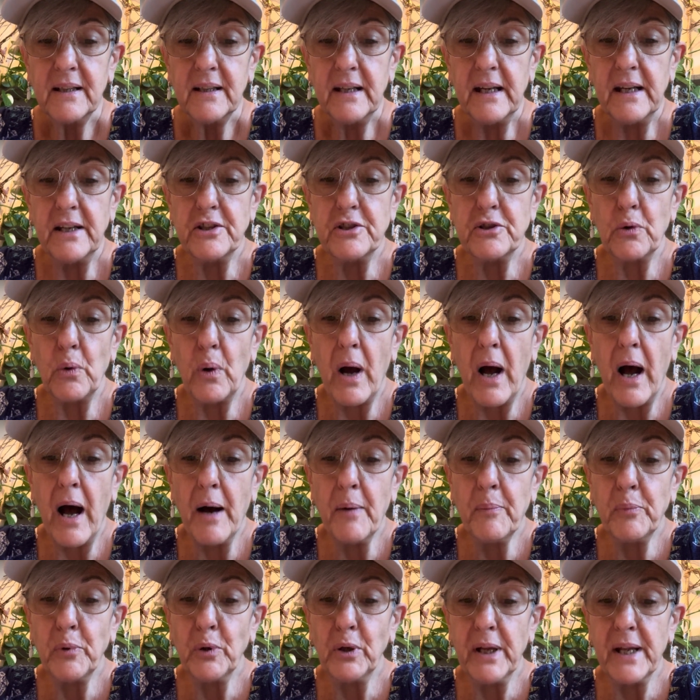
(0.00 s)
into a
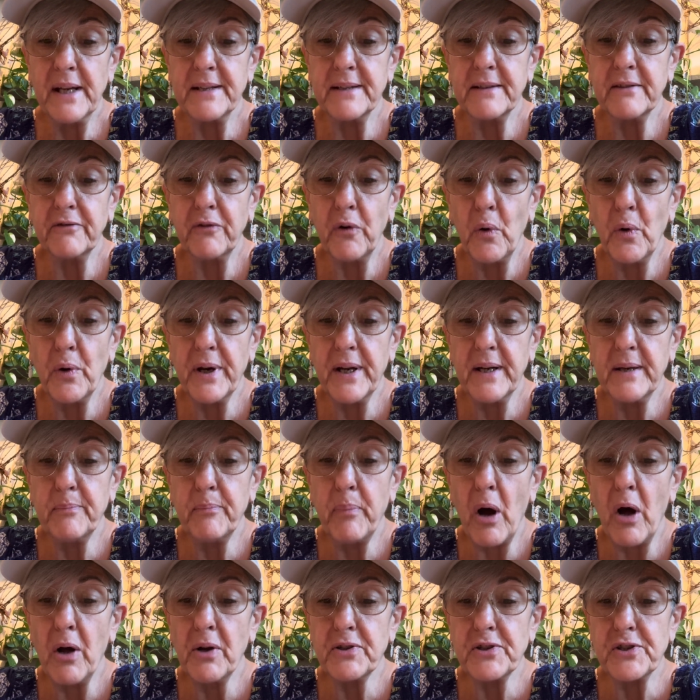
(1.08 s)
humble and devoted
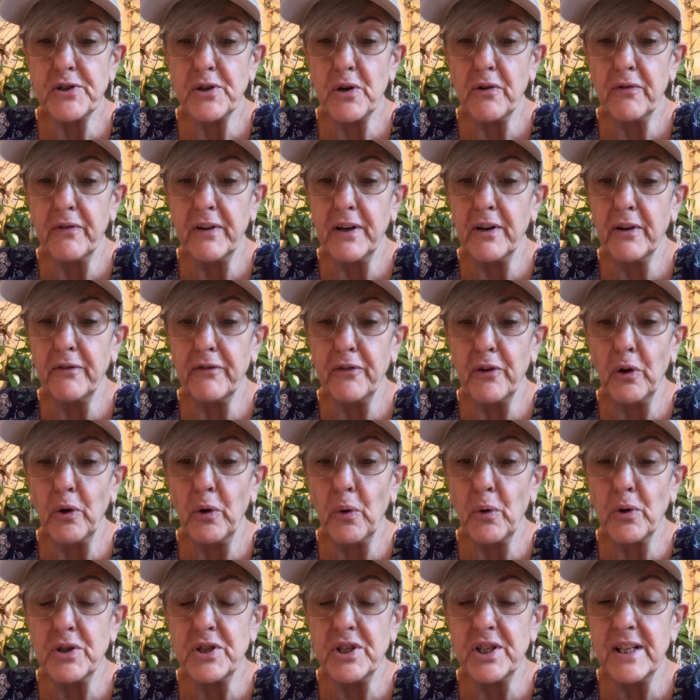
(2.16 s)
bondservant of the
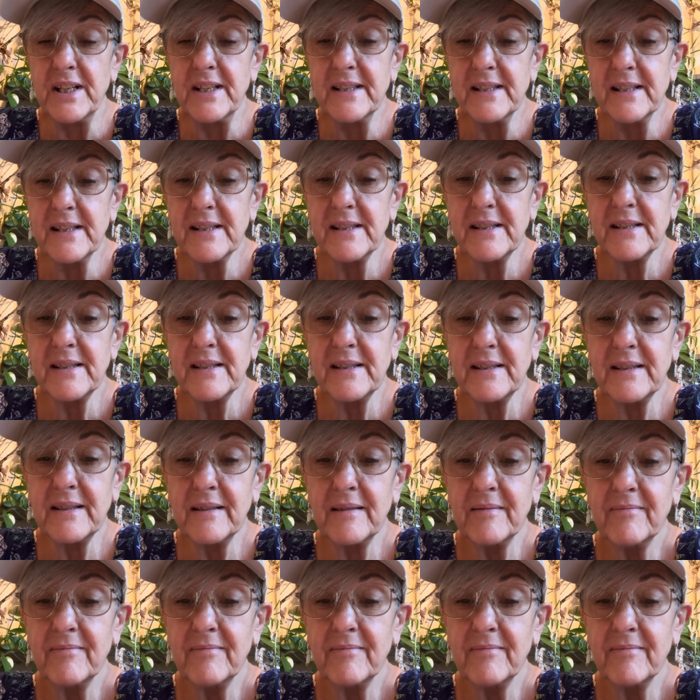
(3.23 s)
Lord Jesus.